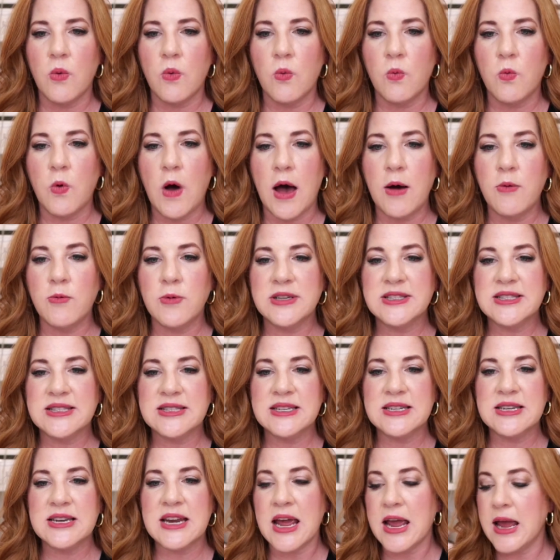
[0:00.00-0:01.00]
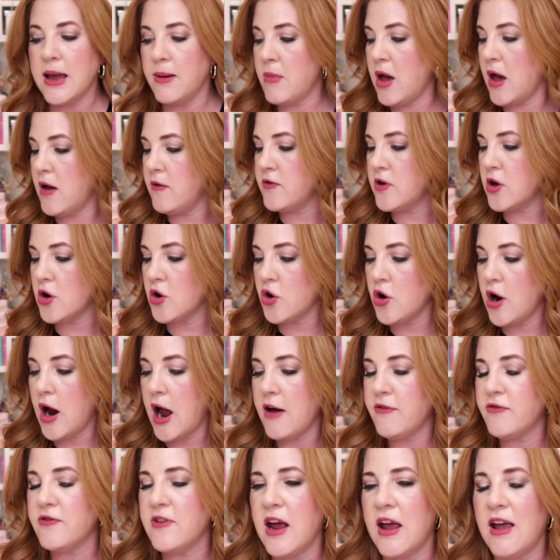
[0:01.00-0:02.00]
What was the name of your
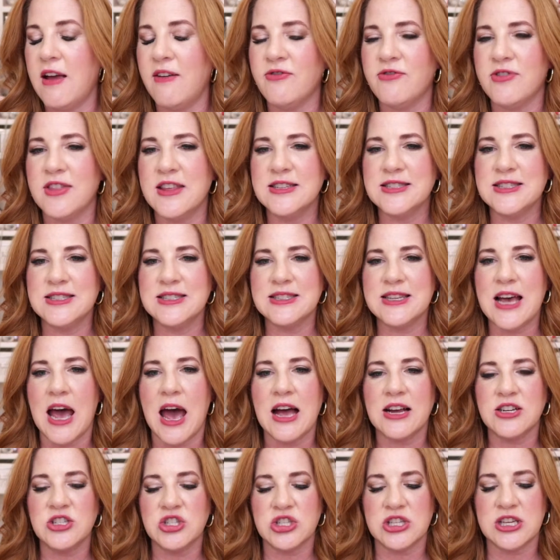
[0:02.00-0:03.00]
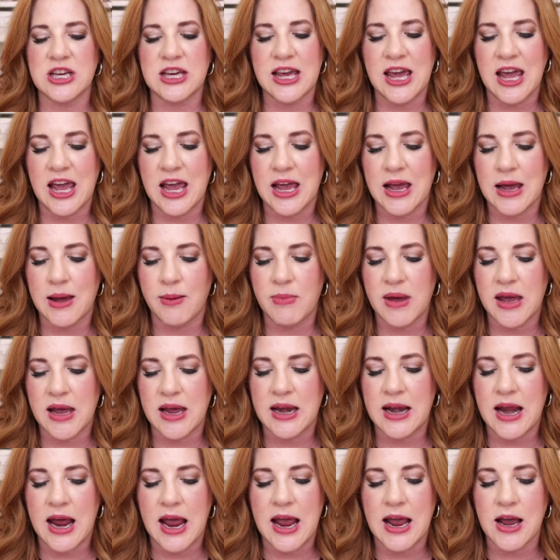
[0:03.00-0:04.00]
craft knife? This is actually came
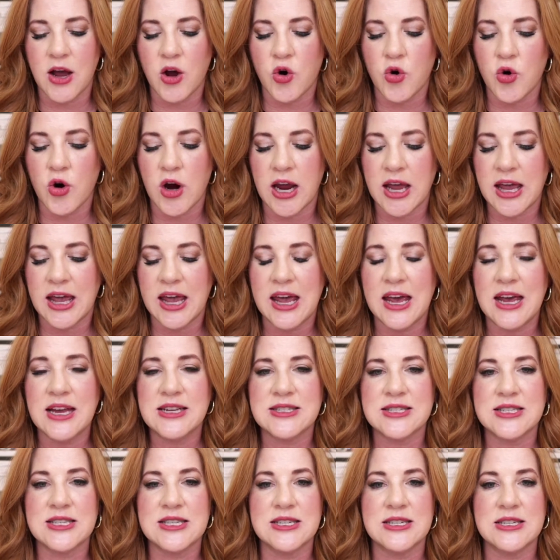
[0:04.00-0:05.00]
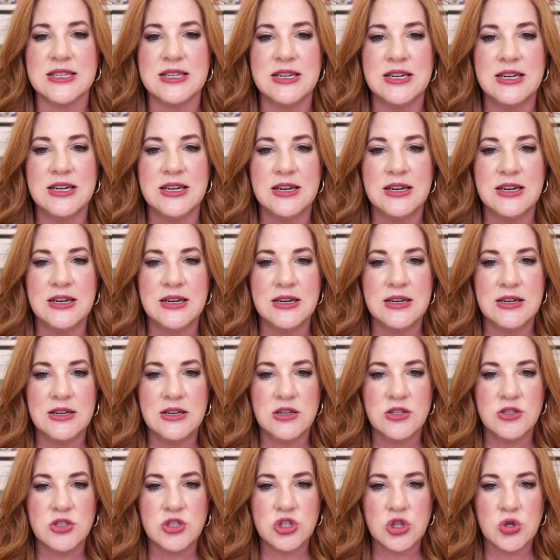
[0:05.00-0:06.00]
in a Cricut
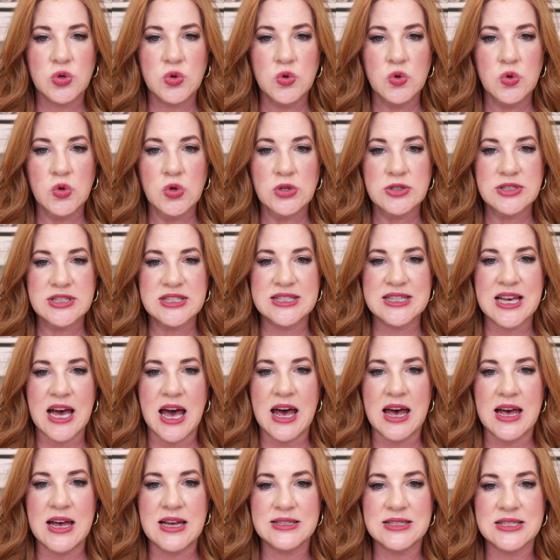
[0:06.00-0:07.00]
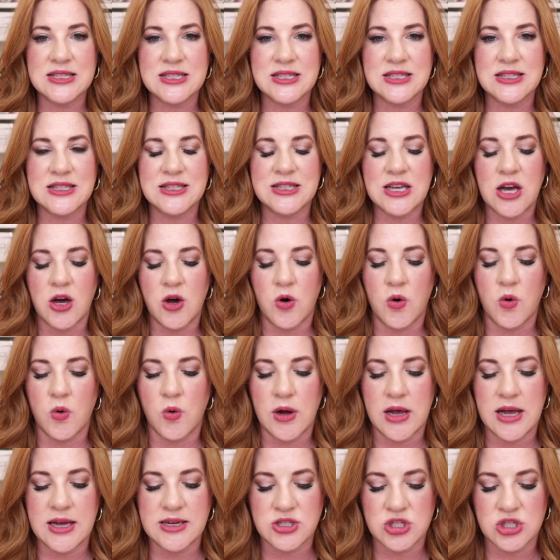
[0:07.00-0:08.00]
tool set.
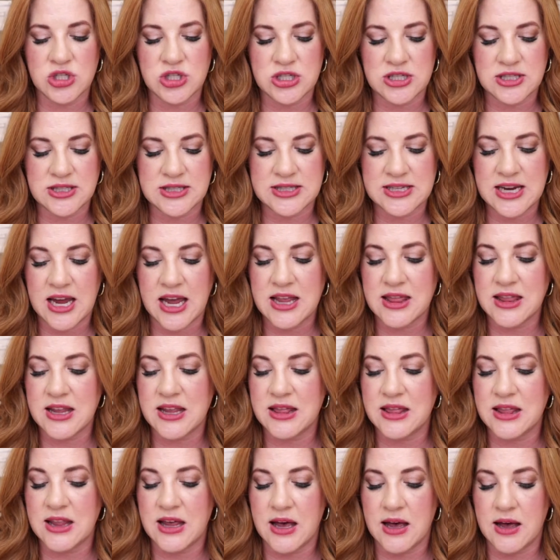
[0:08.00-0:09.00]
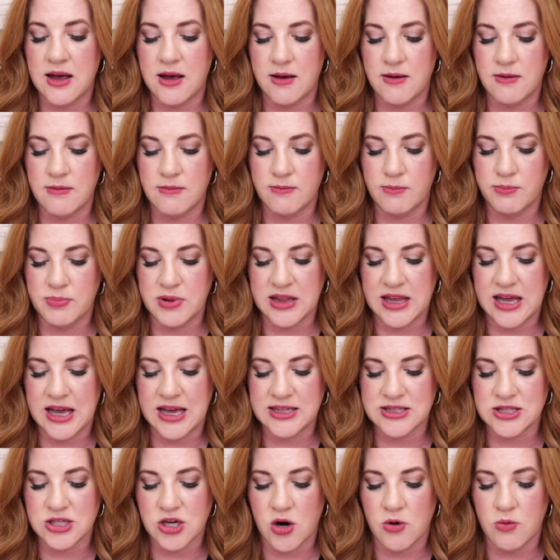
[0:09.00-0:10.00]
So it's just, and then the
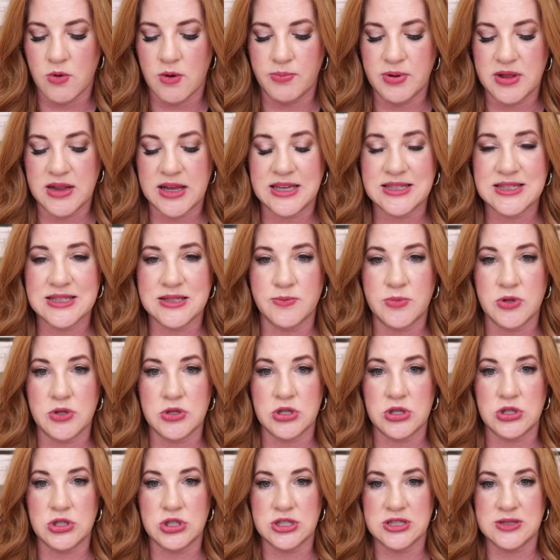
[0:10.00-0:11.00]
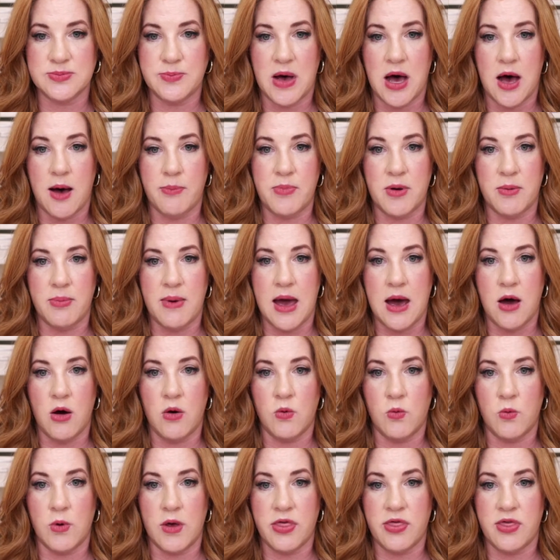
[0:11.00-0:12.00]
blades are replaceable. You just pop them
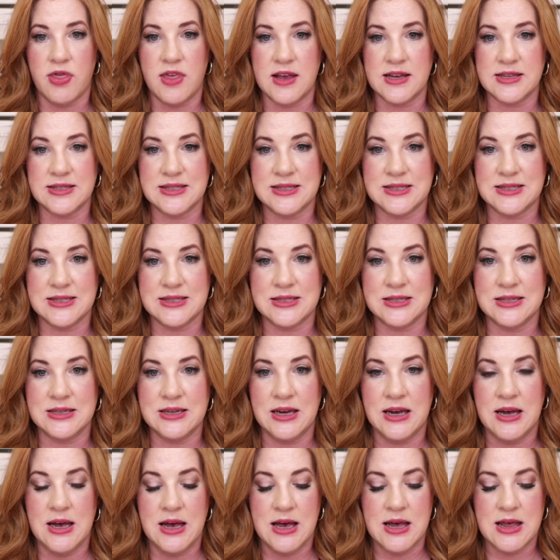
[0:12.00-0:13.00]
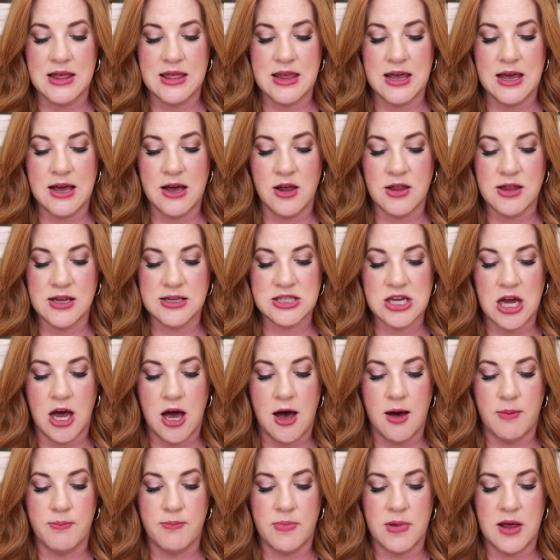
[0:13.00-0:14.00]
out with this thing on the
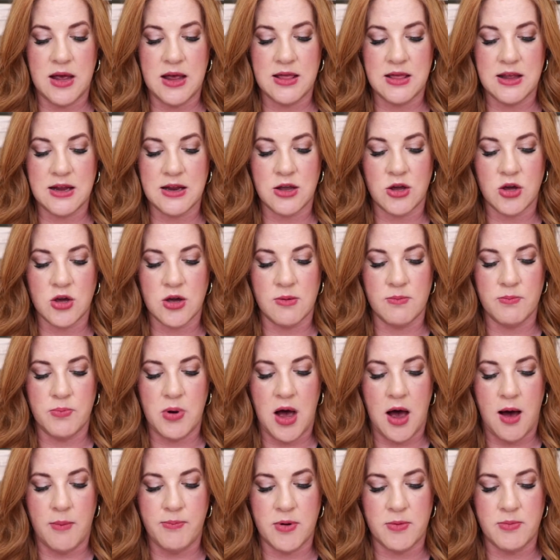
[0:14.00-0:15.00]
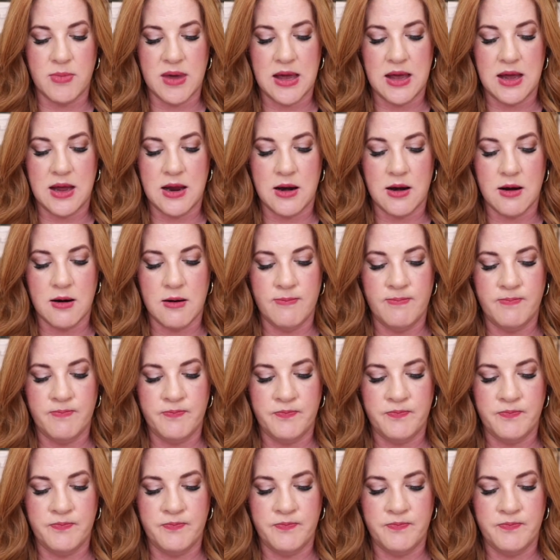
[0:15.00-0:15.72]
top, and then you can pop them in,